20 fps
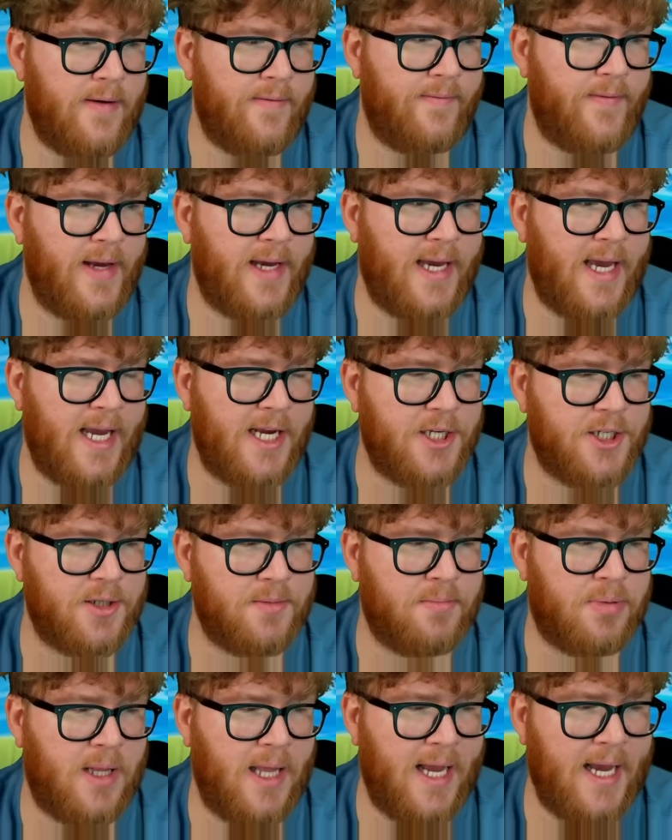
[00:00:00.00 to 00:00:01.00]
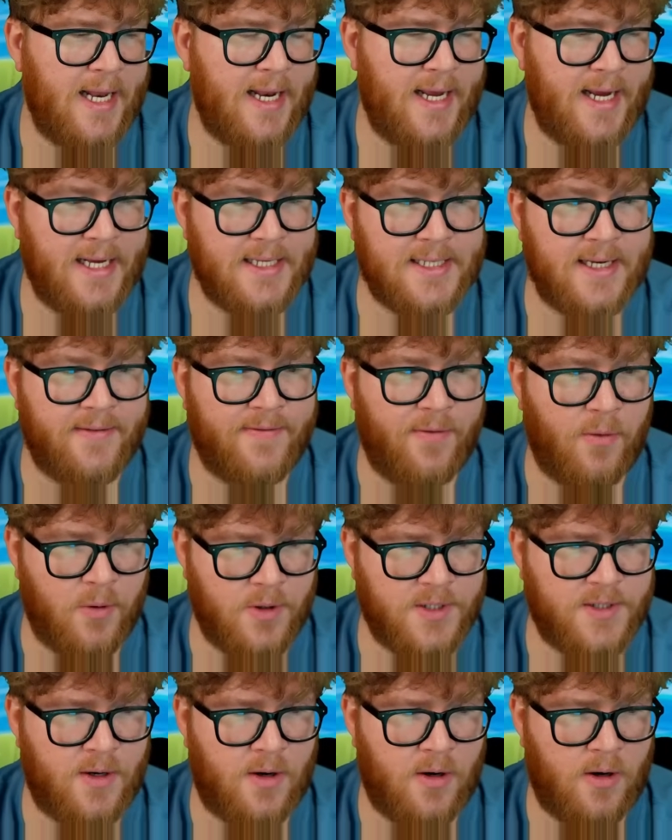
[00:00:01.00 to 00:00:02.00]
Vacation Planning is a
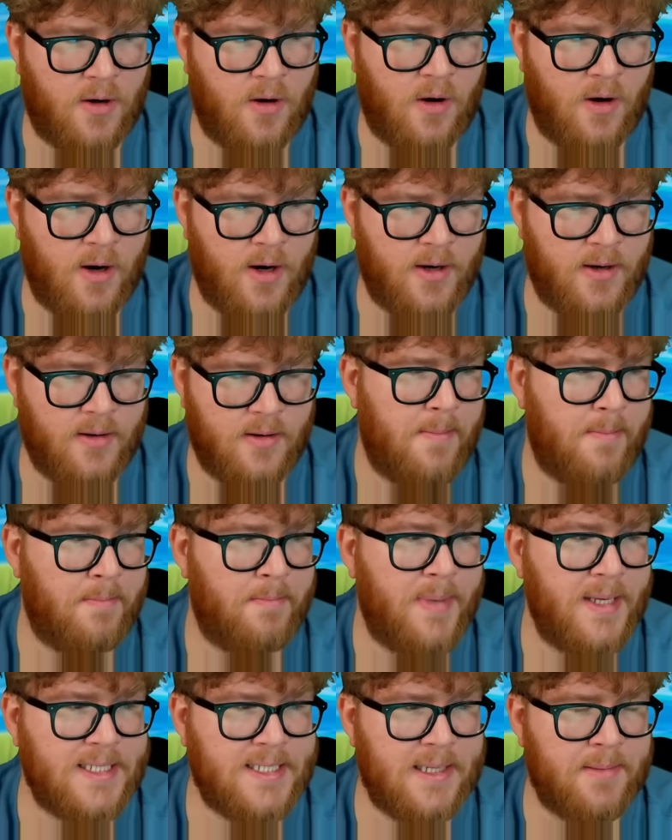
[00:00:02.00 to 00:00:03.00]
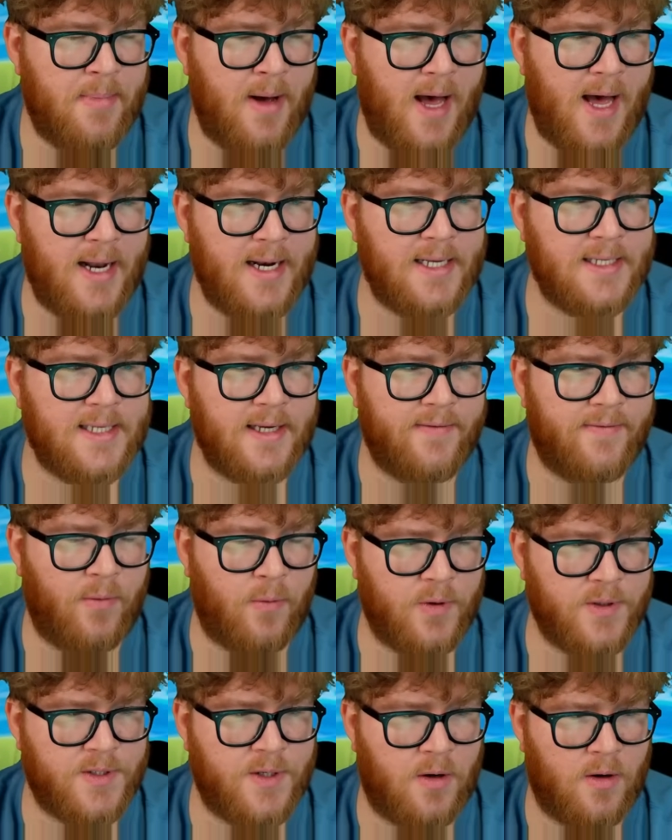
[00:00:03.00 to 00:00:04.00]
4-star card. Busybot is a
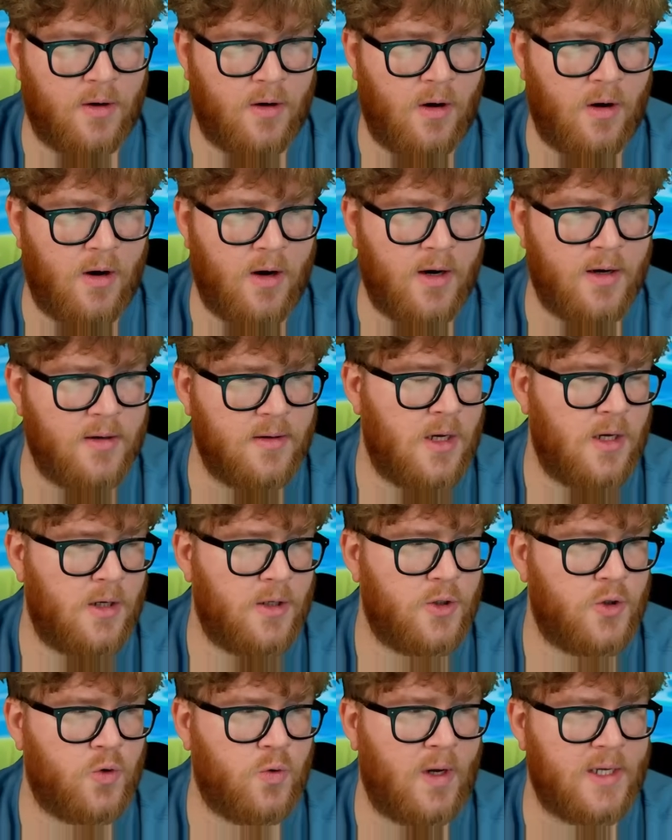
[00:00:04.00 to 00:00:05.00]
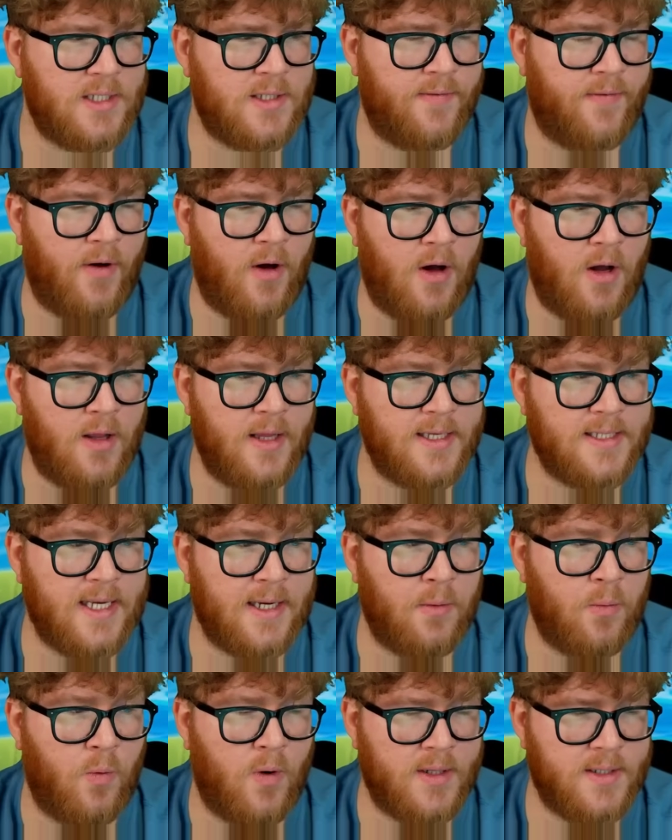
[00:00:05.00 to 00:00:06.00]
4-star card. Trustfall is
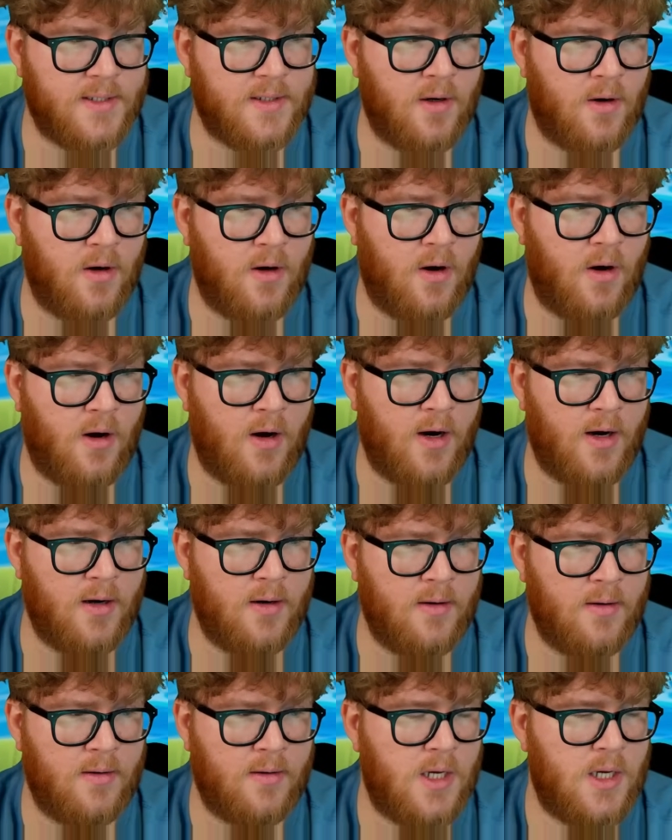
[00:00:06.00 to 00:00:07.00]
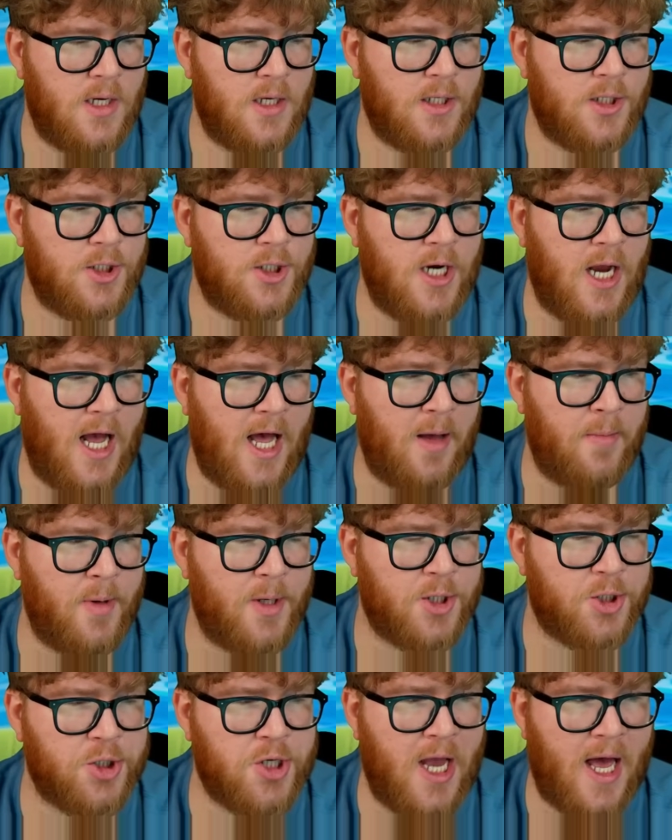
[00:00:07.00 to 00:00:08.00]
a 1-star card. Job
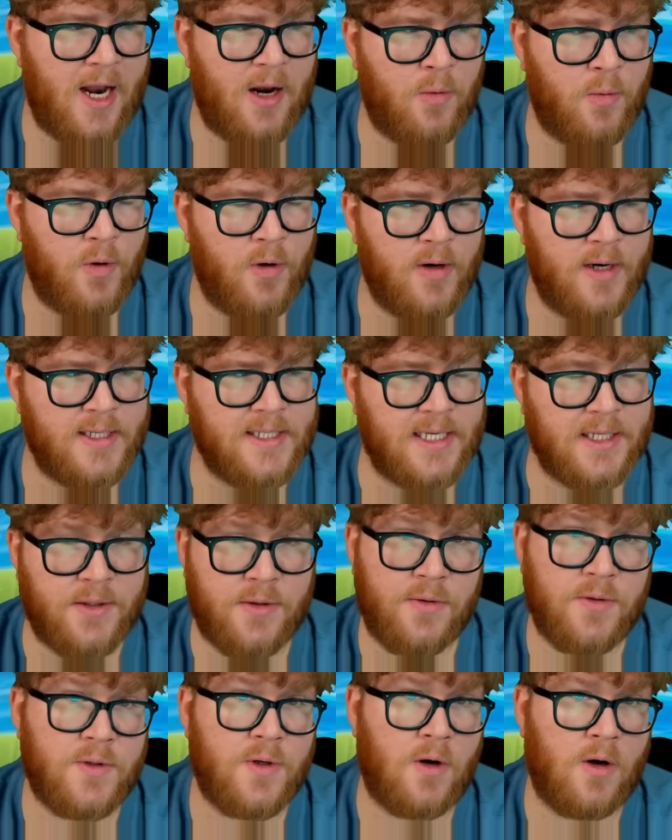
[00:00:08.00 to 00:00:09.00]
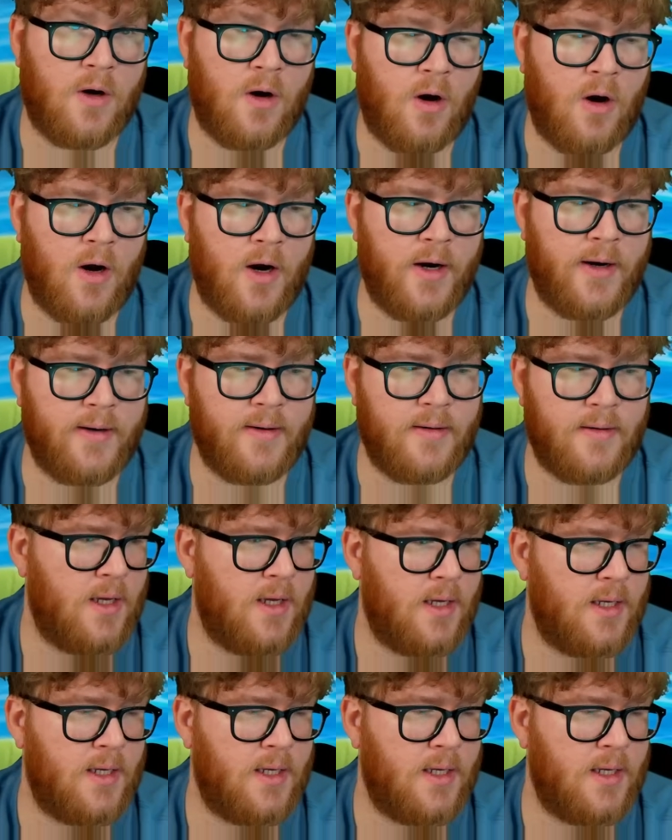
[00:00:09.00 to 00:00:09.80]
Shadower is a 2-star card.